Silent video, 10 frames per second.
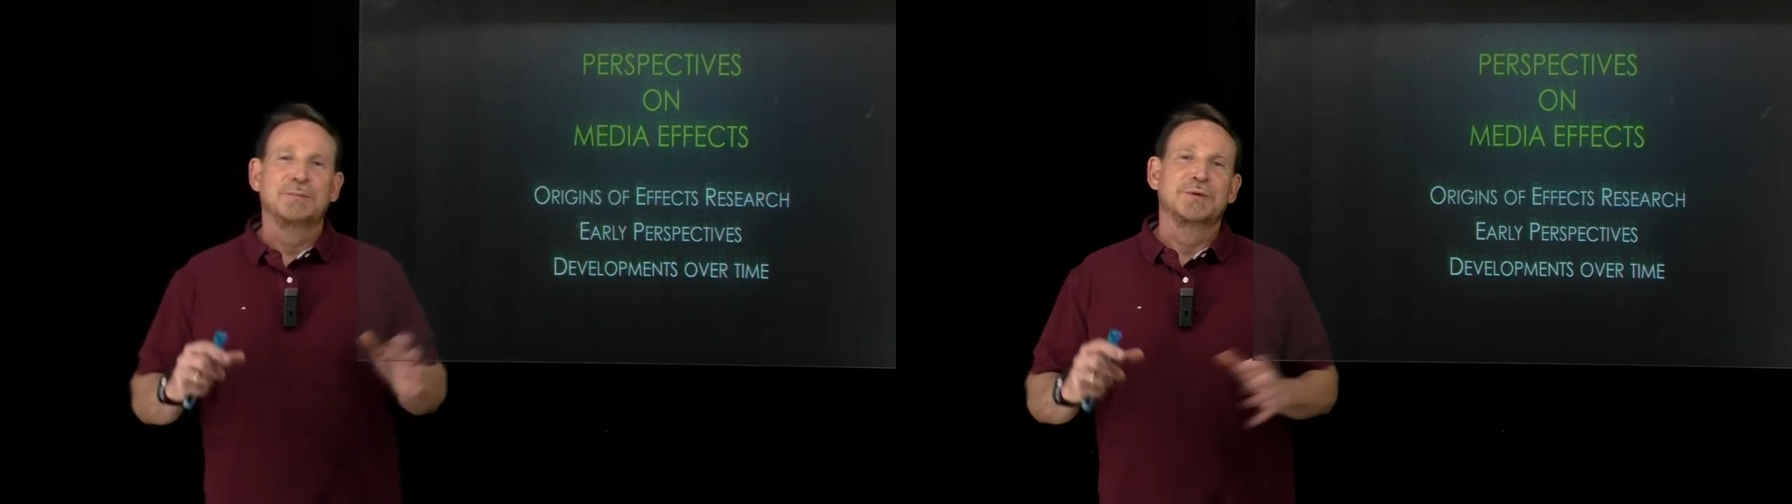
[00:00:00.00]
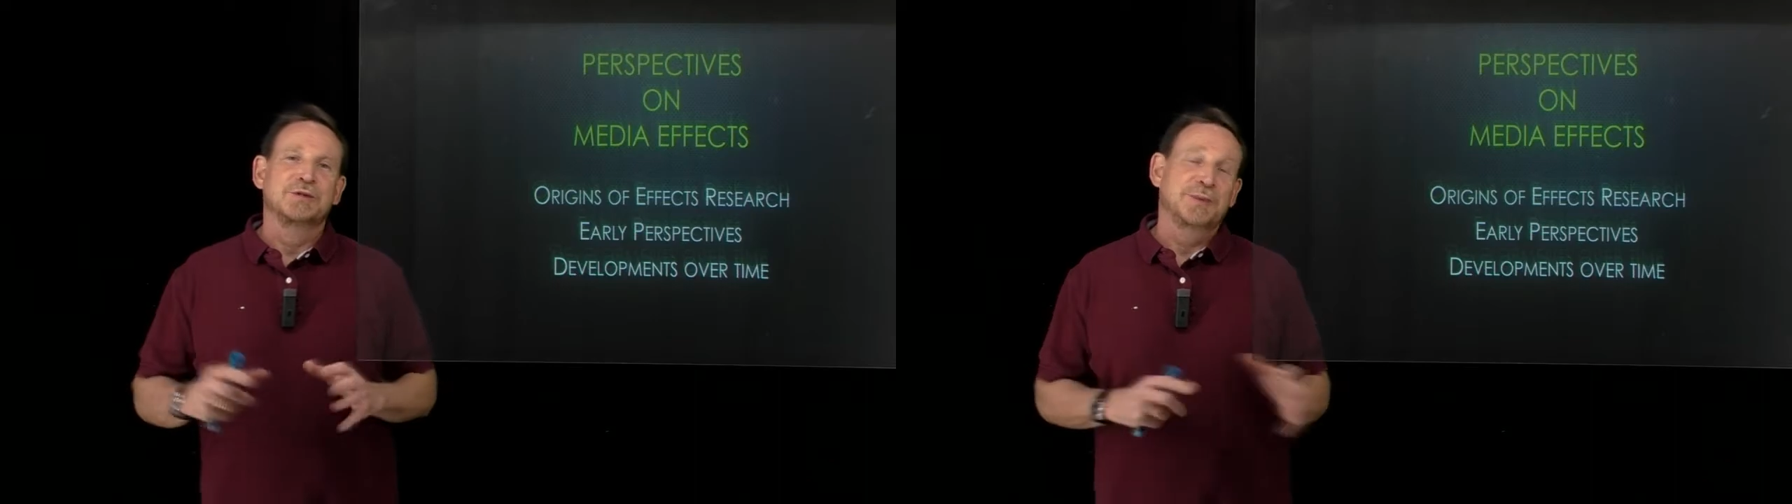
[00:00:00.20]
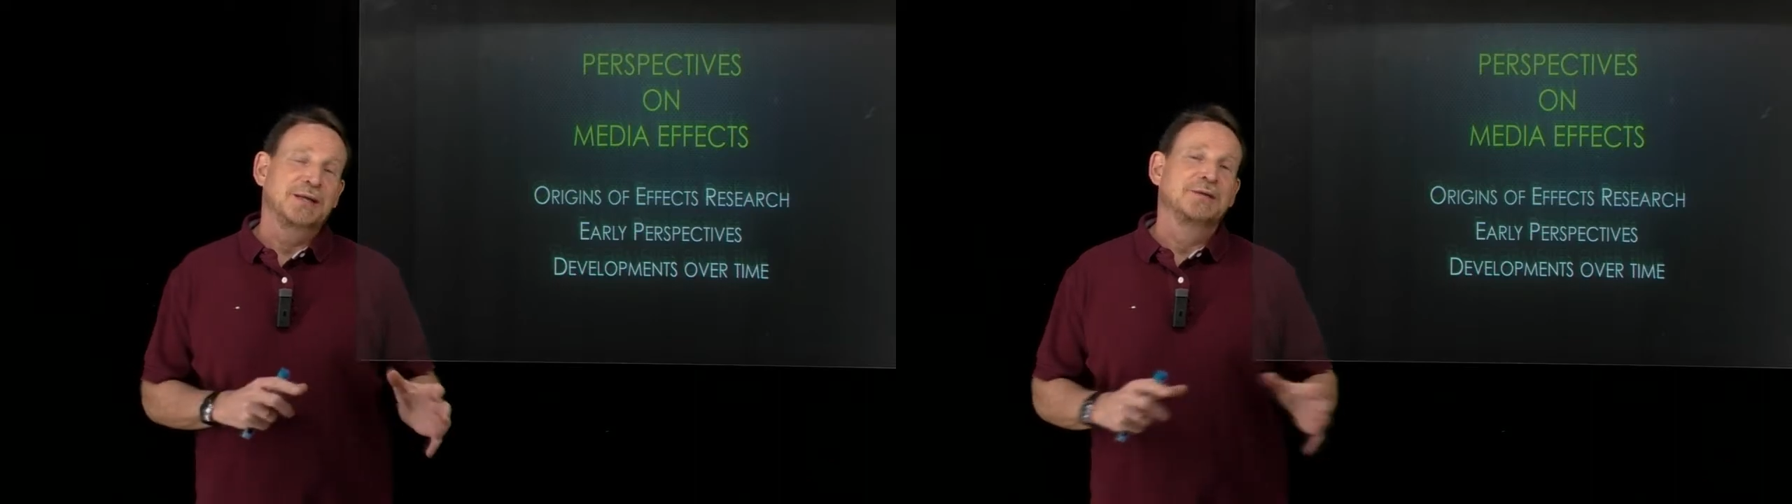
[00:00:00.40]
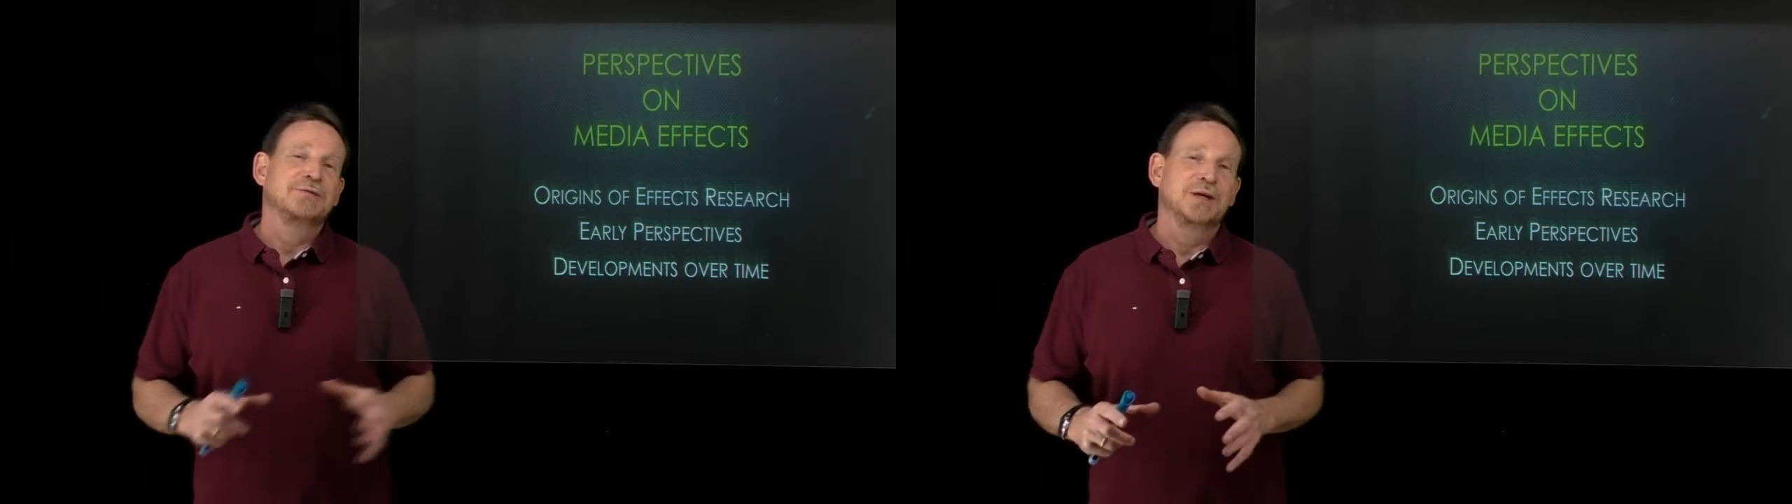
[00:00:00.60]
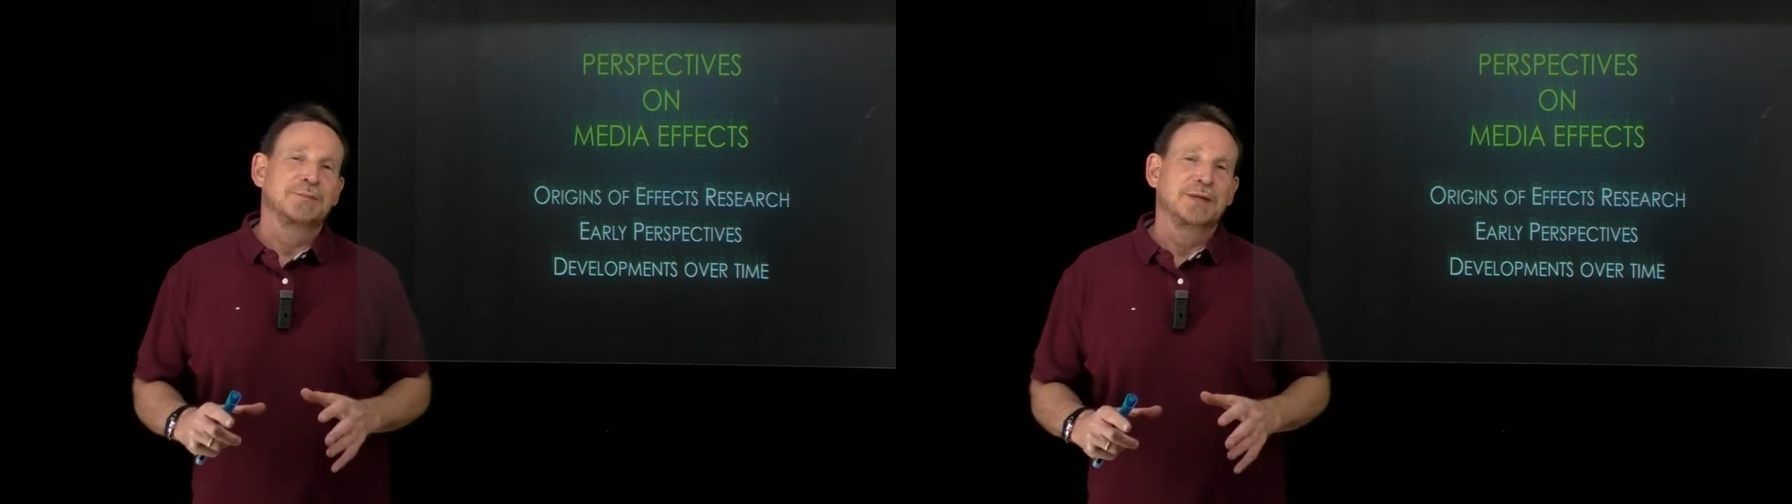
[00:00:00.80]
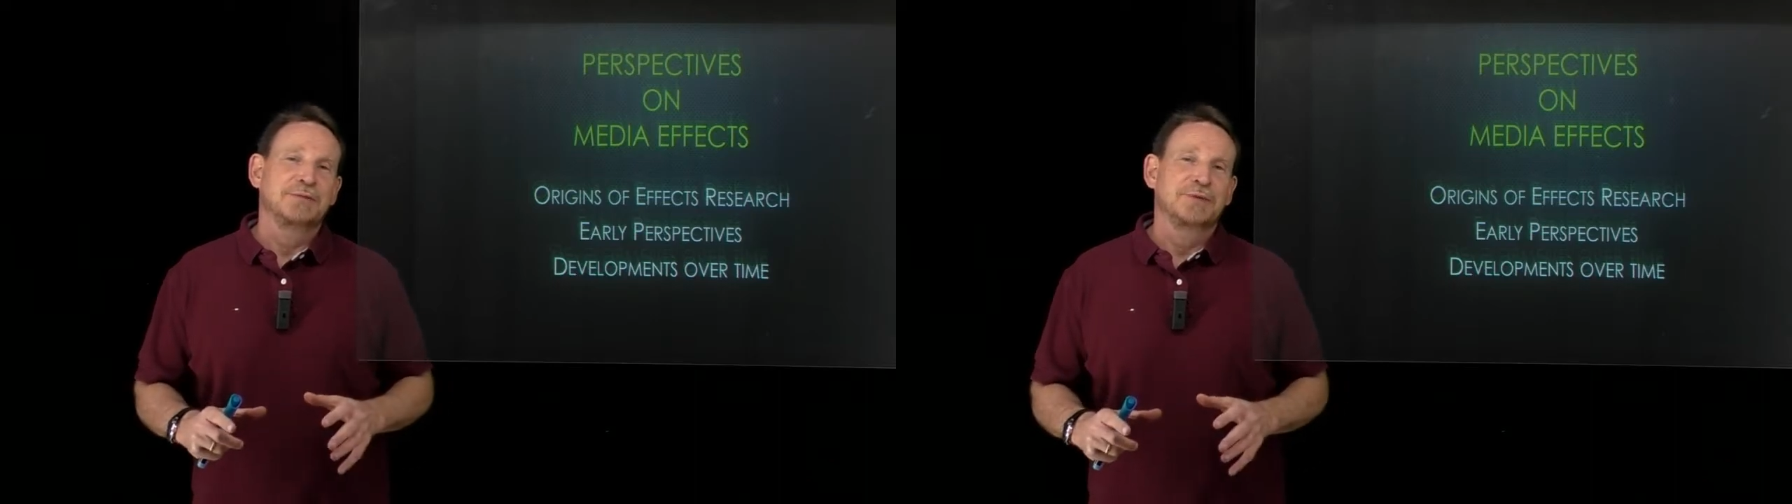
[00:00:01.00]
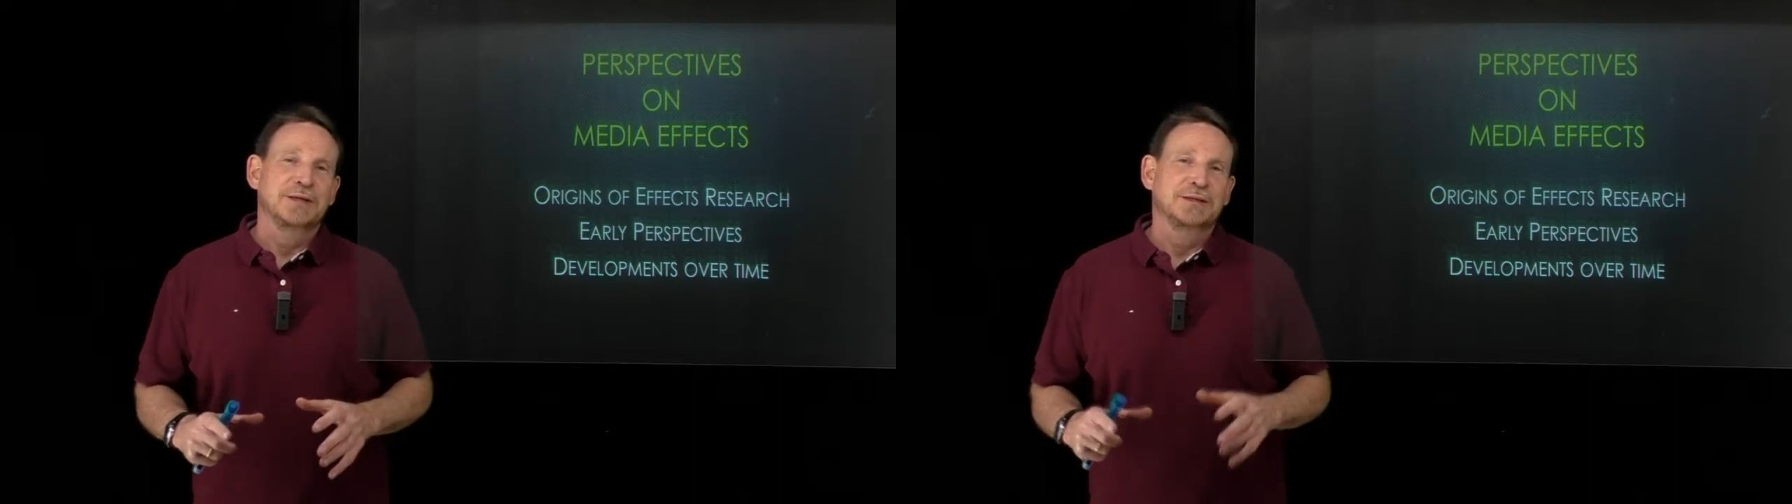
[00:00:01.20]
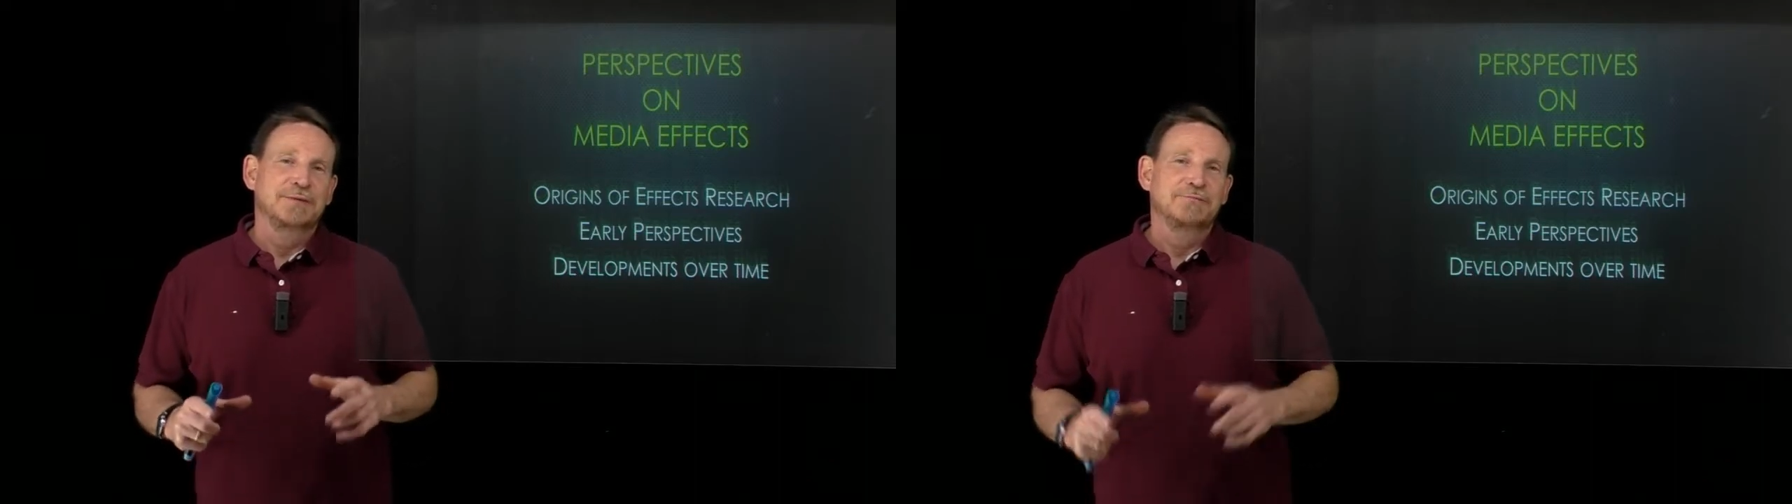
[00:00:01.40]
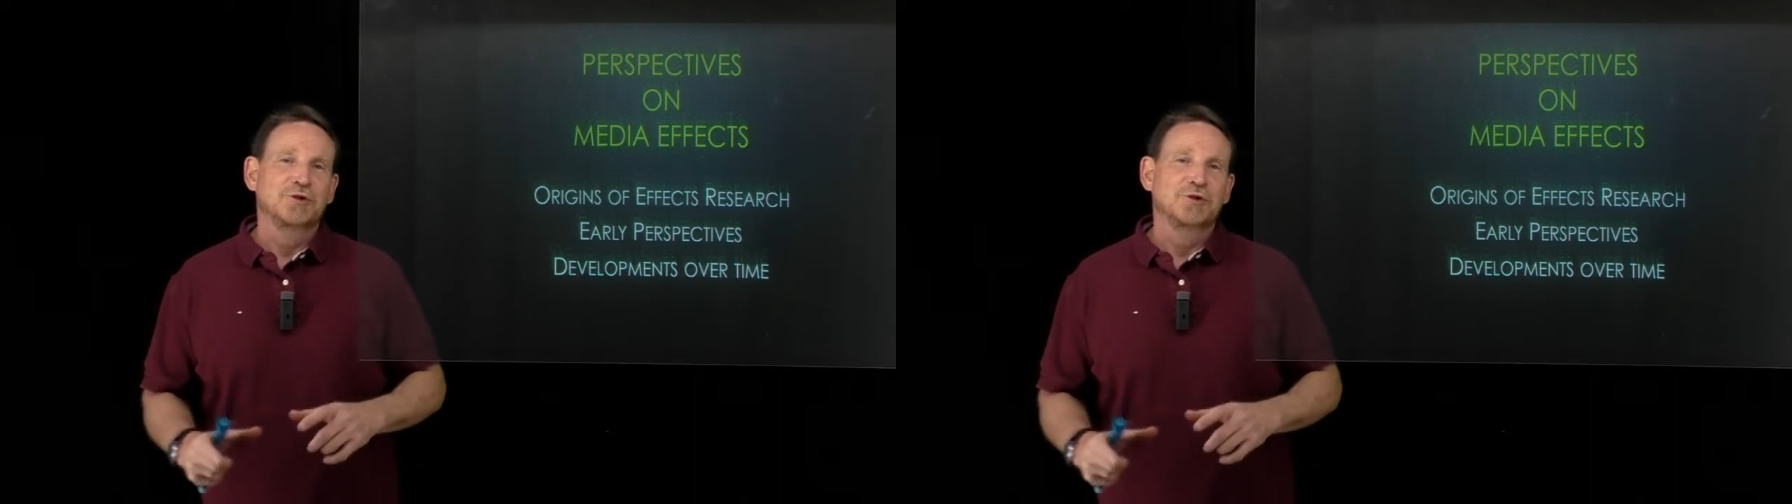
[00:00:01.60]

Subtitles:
perspectives on media effects have